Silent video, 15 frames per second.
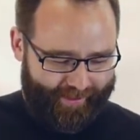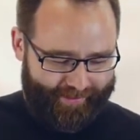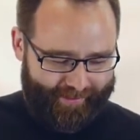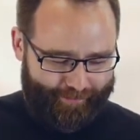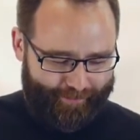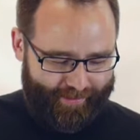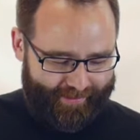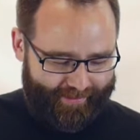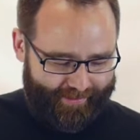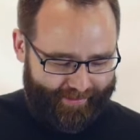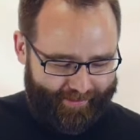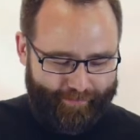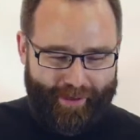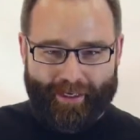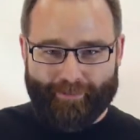the
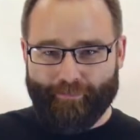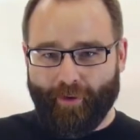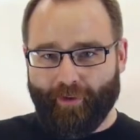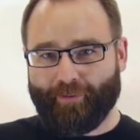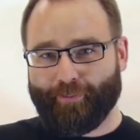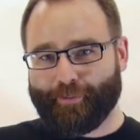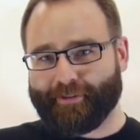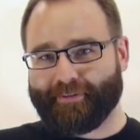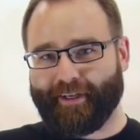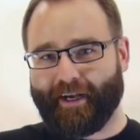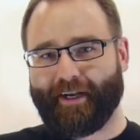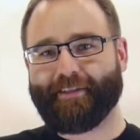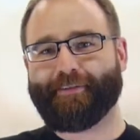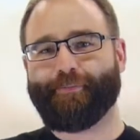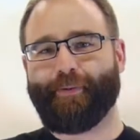ability to make multiple
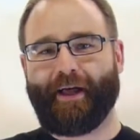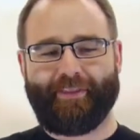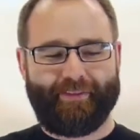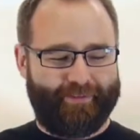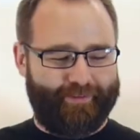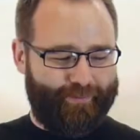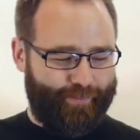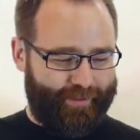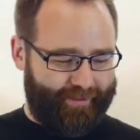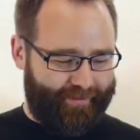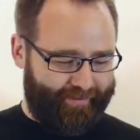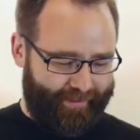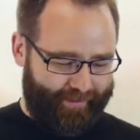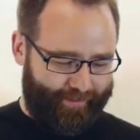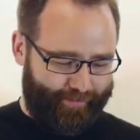size buttons with a
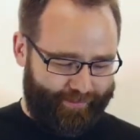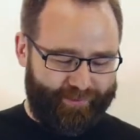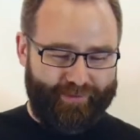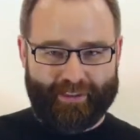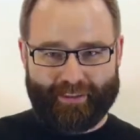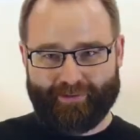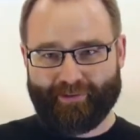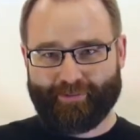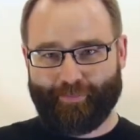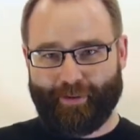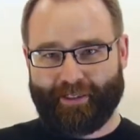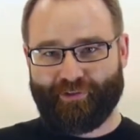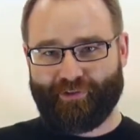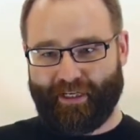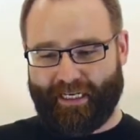single machine just
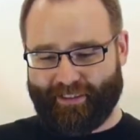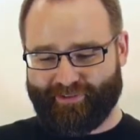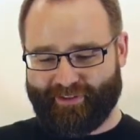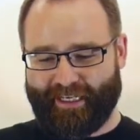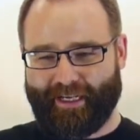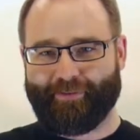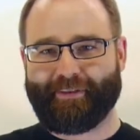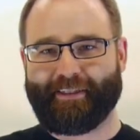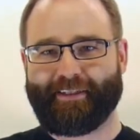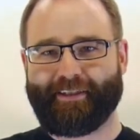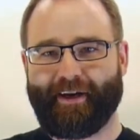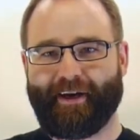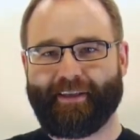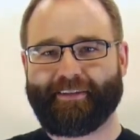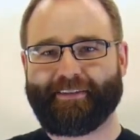by changing out the
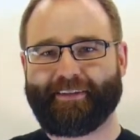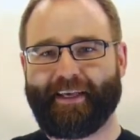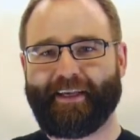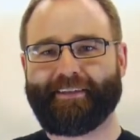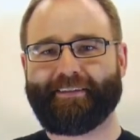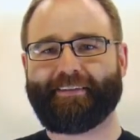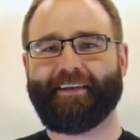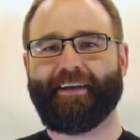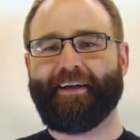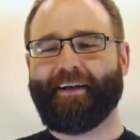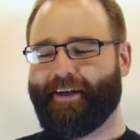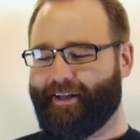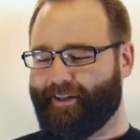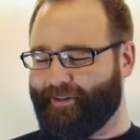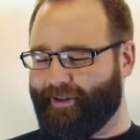die sets.
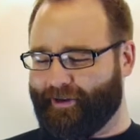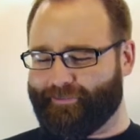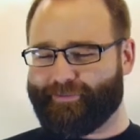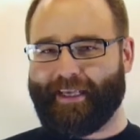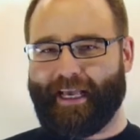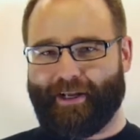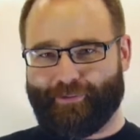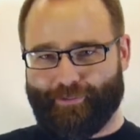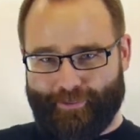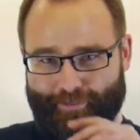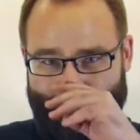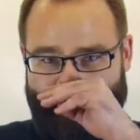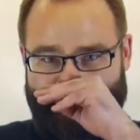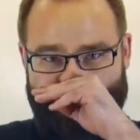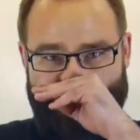A lot of casual
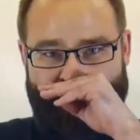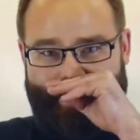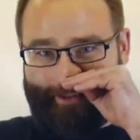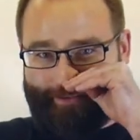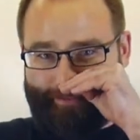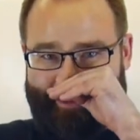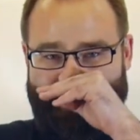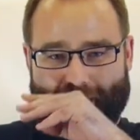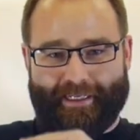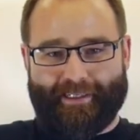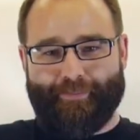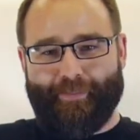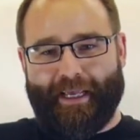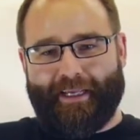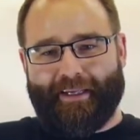button makers would like
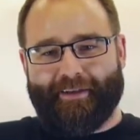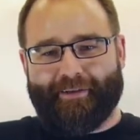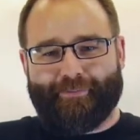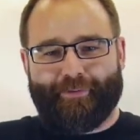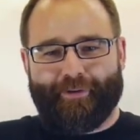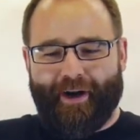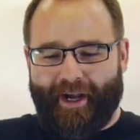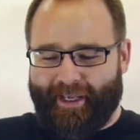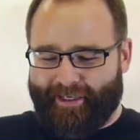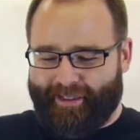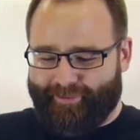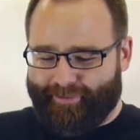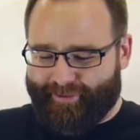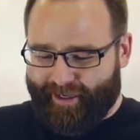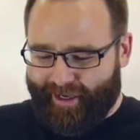to make a
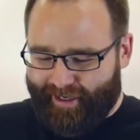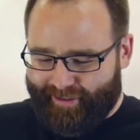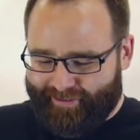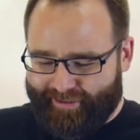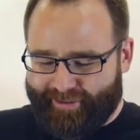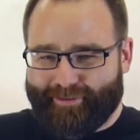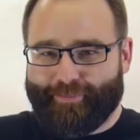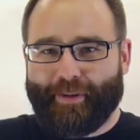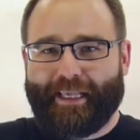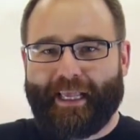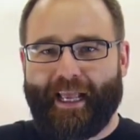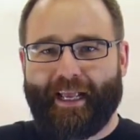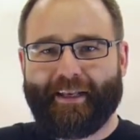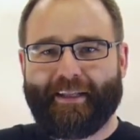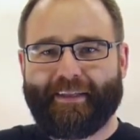variety of sizes but
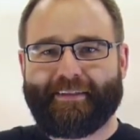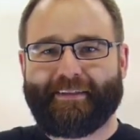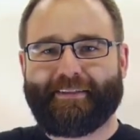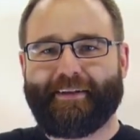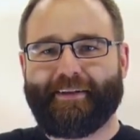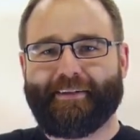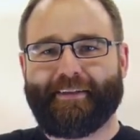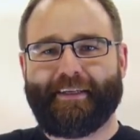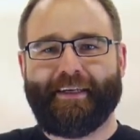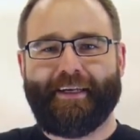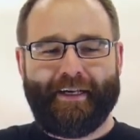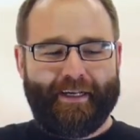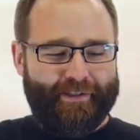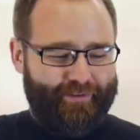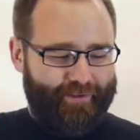can't necessarily
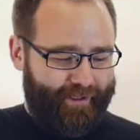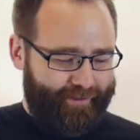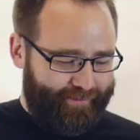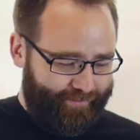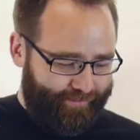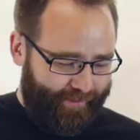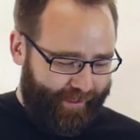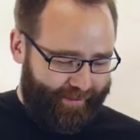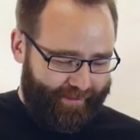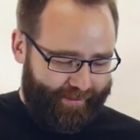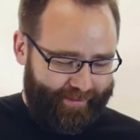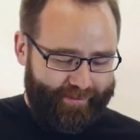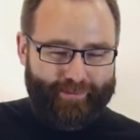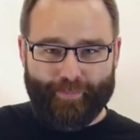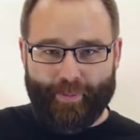justify the
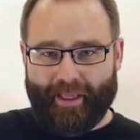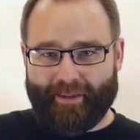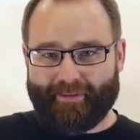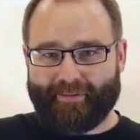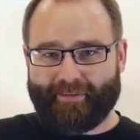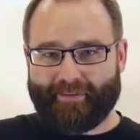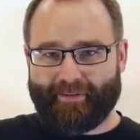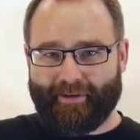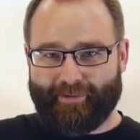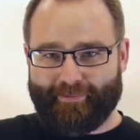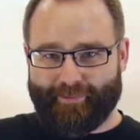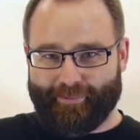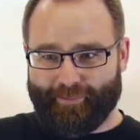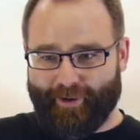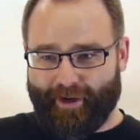expense
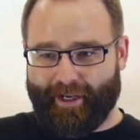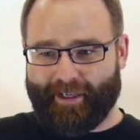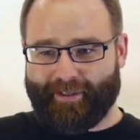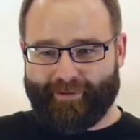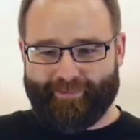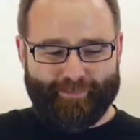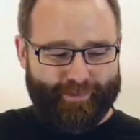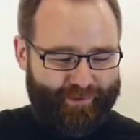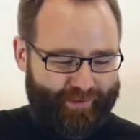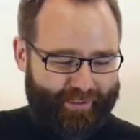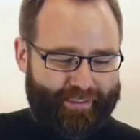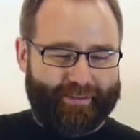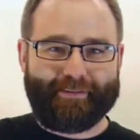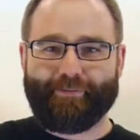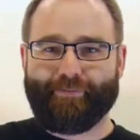of a variety of
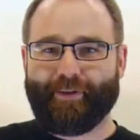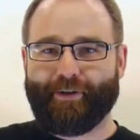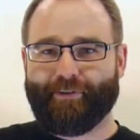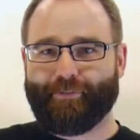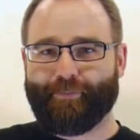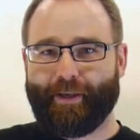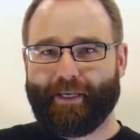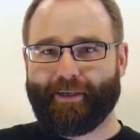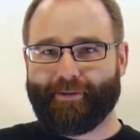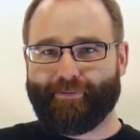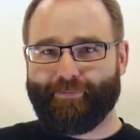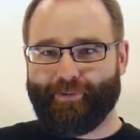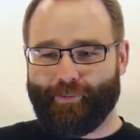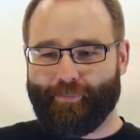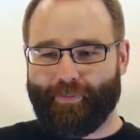machines if they're just making a
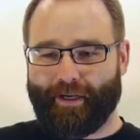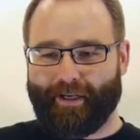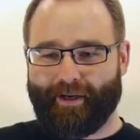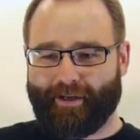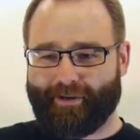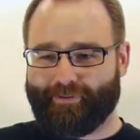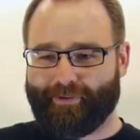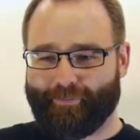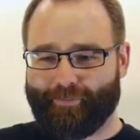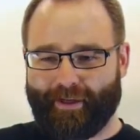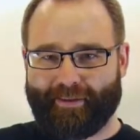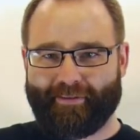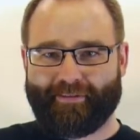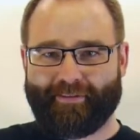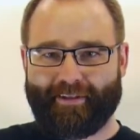few hundred
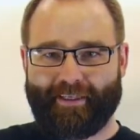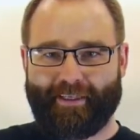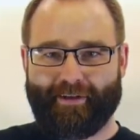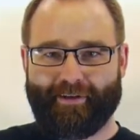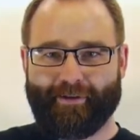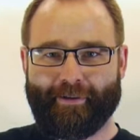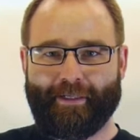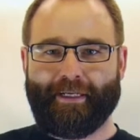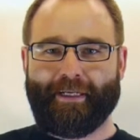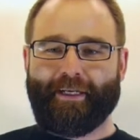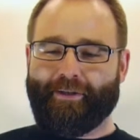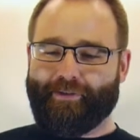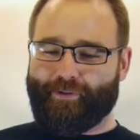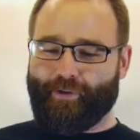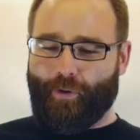buttons a year.
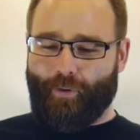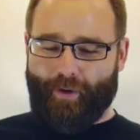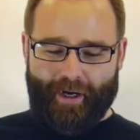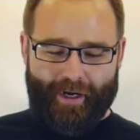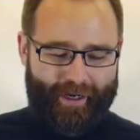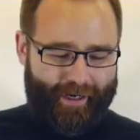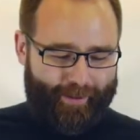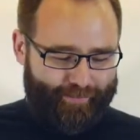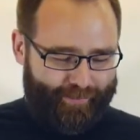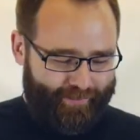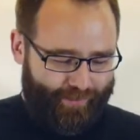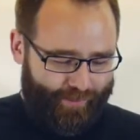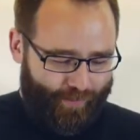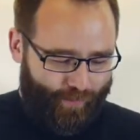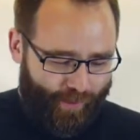So I'm
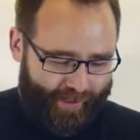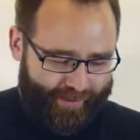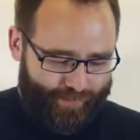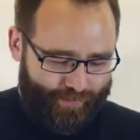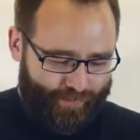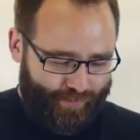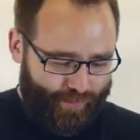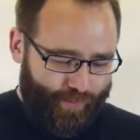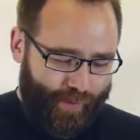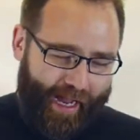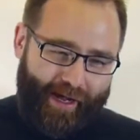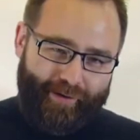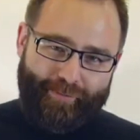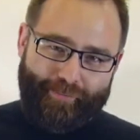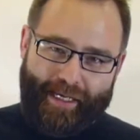just going to walk you through
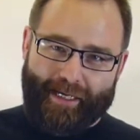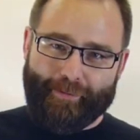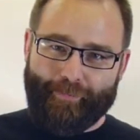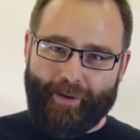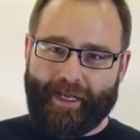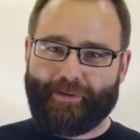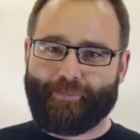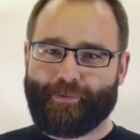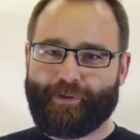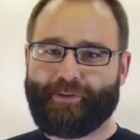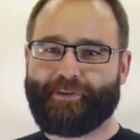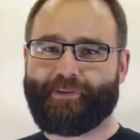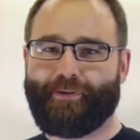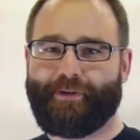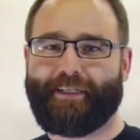how to make a button. We're
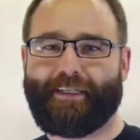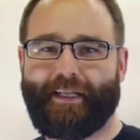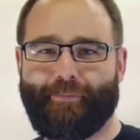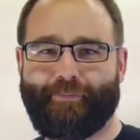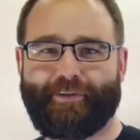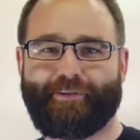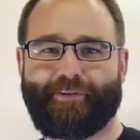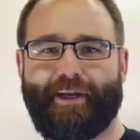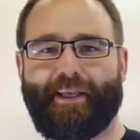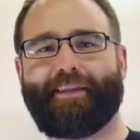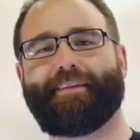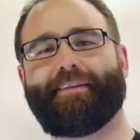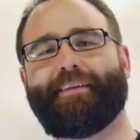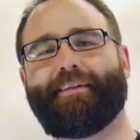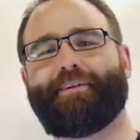just going to
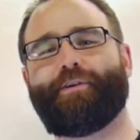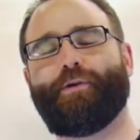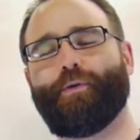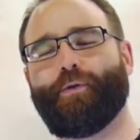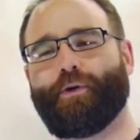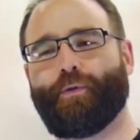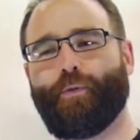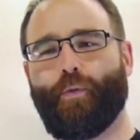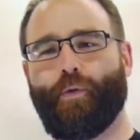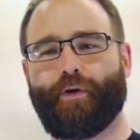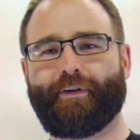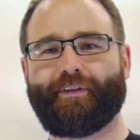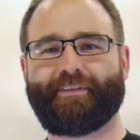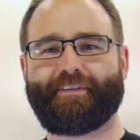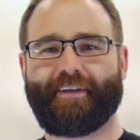demonstrate in the 2
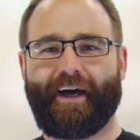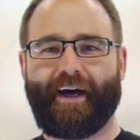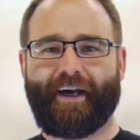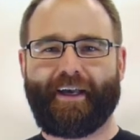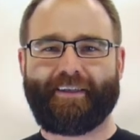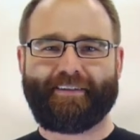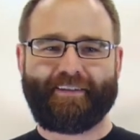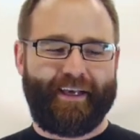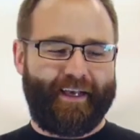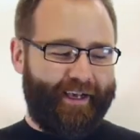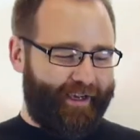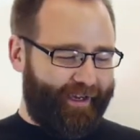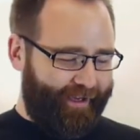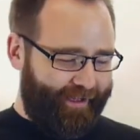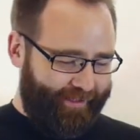1/4 size.
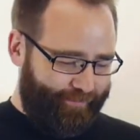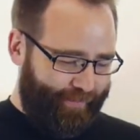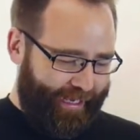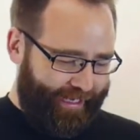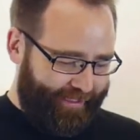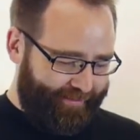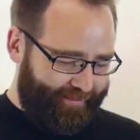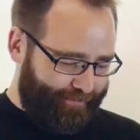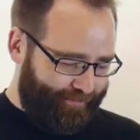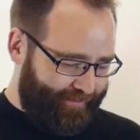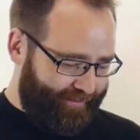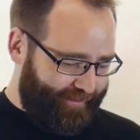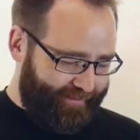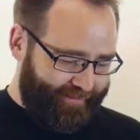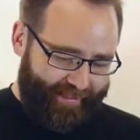The
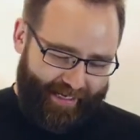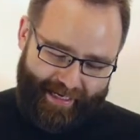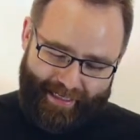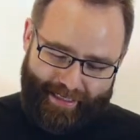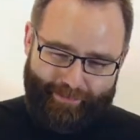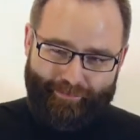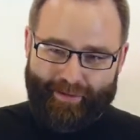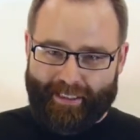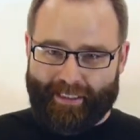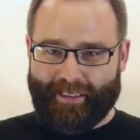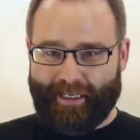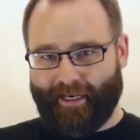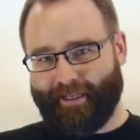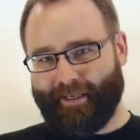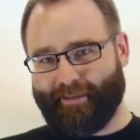mechanism's the same
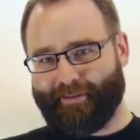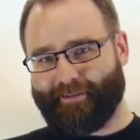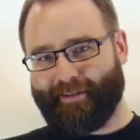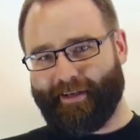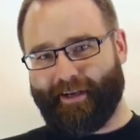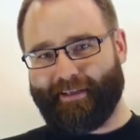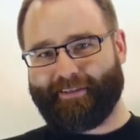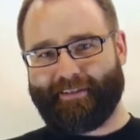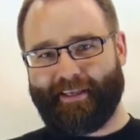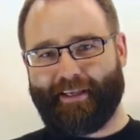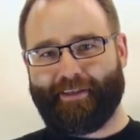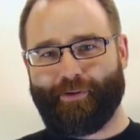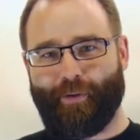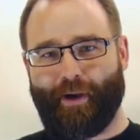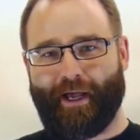in any other die
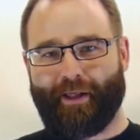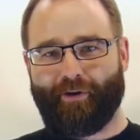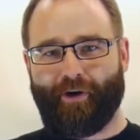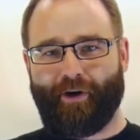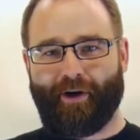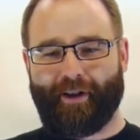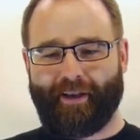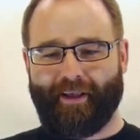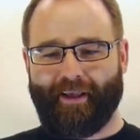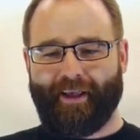set you add on,